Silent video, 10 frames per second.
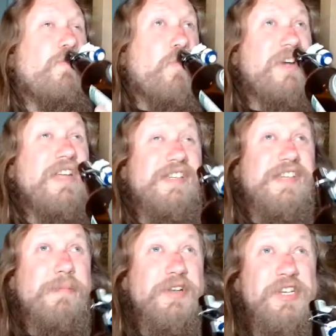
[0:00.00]
What did I
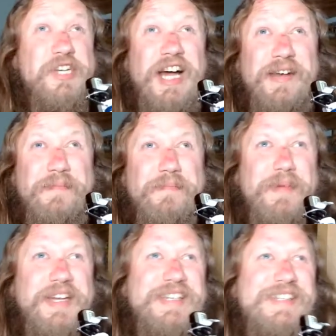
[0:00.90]
say about John
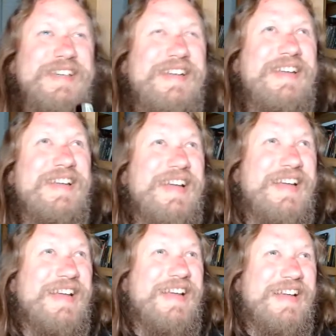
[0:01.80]
Biggest?
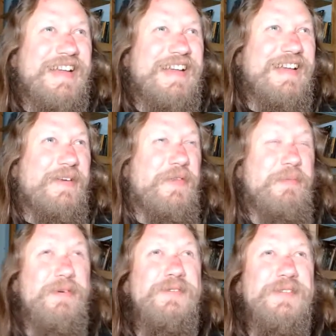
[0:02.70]
The
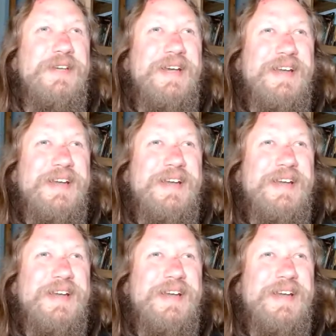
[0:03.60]
moose?